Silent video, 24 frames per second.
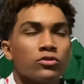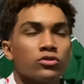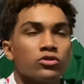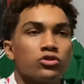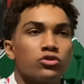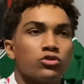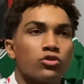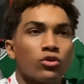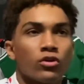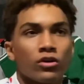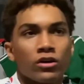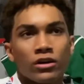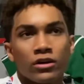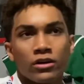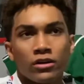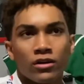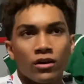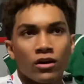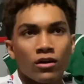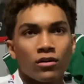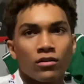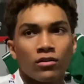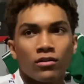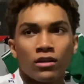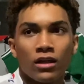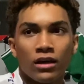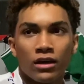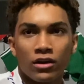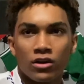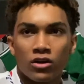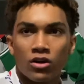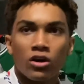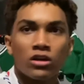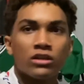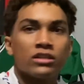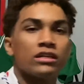joy, you know,
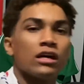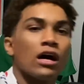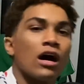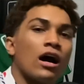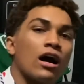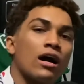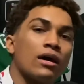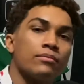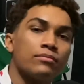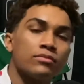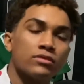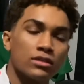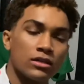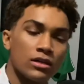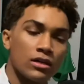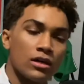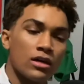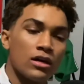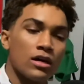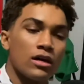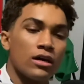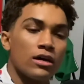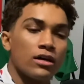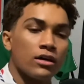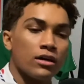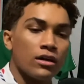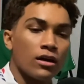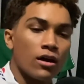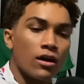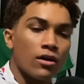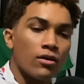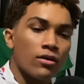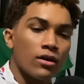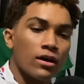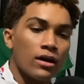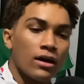like good times, you
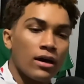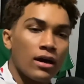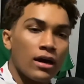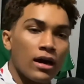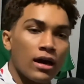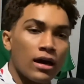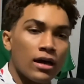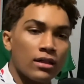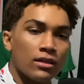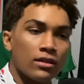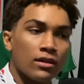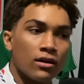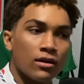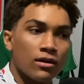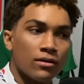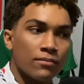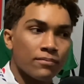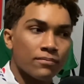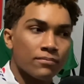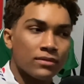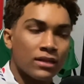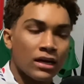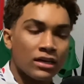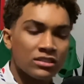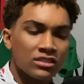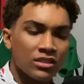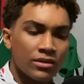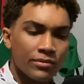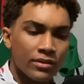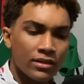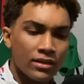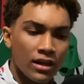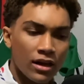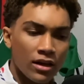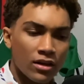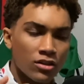know. And that's
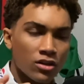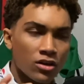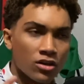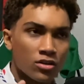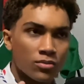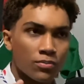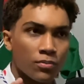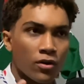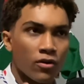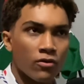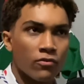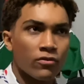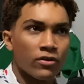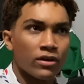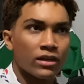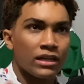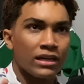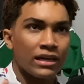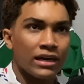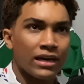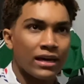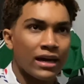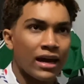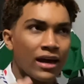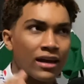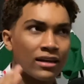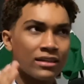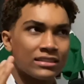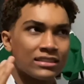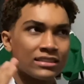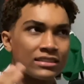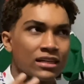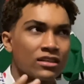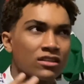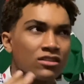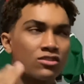something that he does perfectly. He kind of
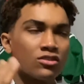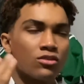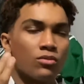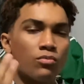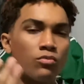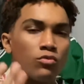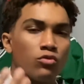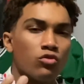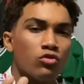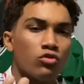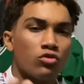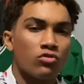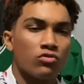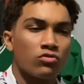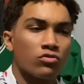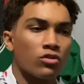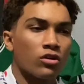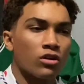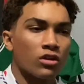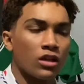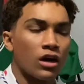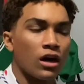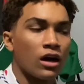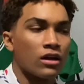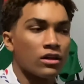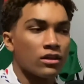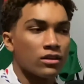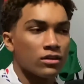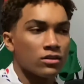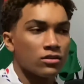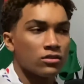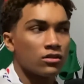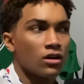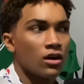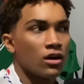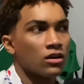sets the mood for a lot of these
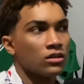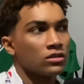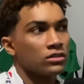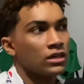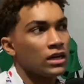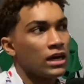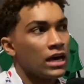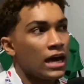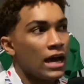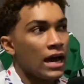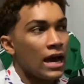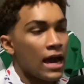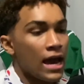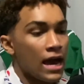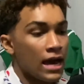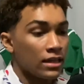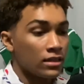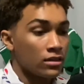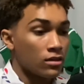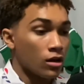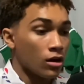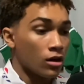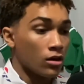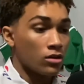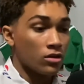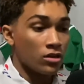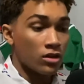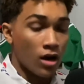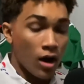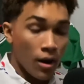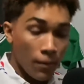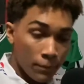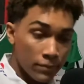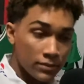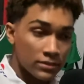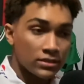songs. And on the
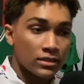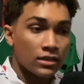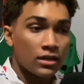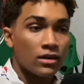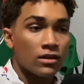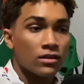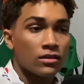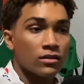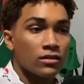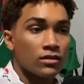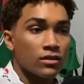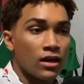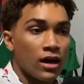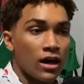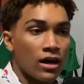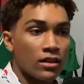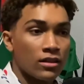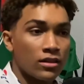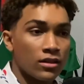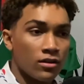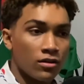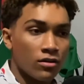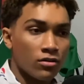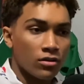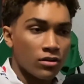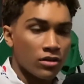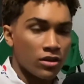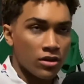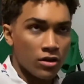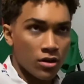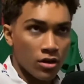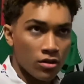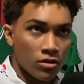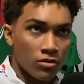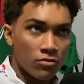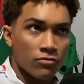opposite end of that, the
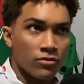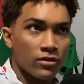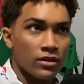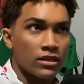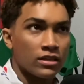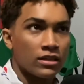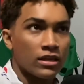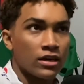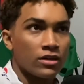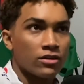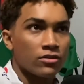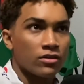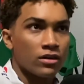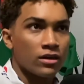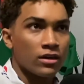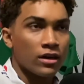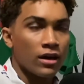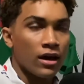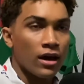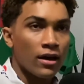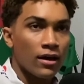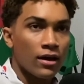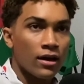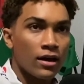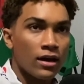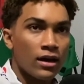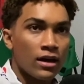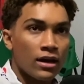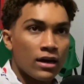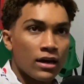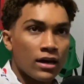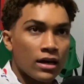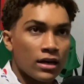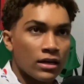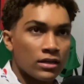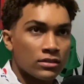other feeling that you can get
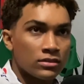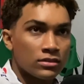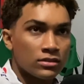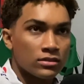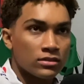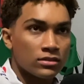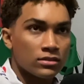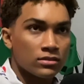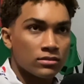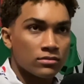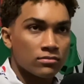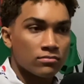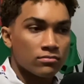is